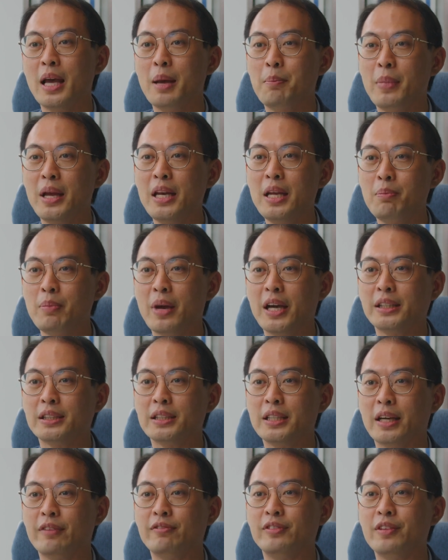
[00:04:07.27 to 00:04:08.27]
many
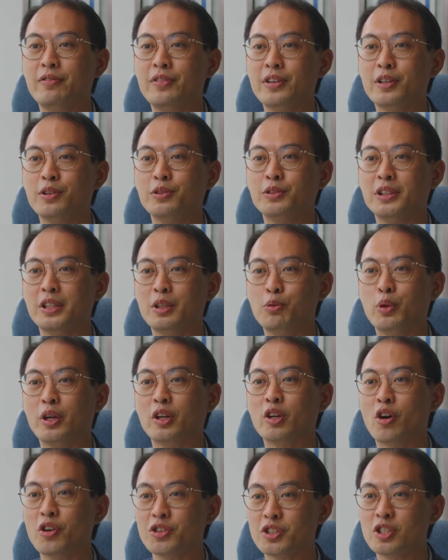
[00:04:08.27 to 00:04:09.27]
patients have difficulty with
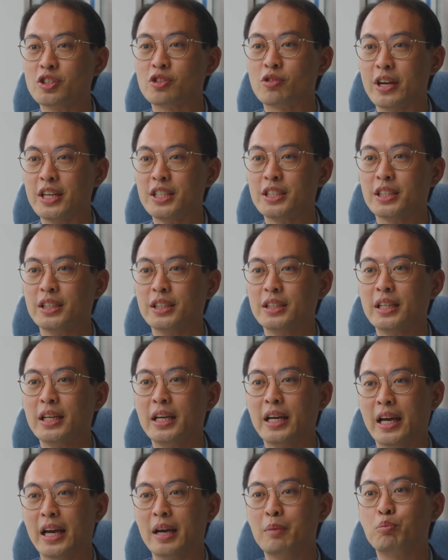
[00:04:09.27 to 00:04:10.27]
concentration
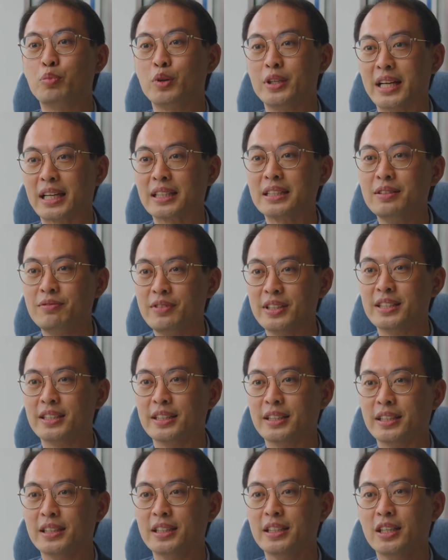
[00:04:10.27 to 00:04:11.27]
and
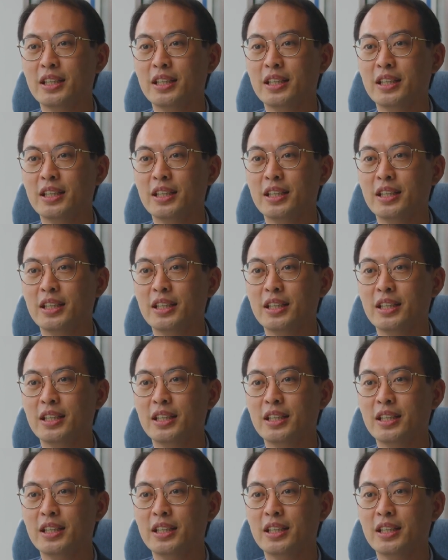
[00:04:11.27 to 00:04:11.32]
productivity.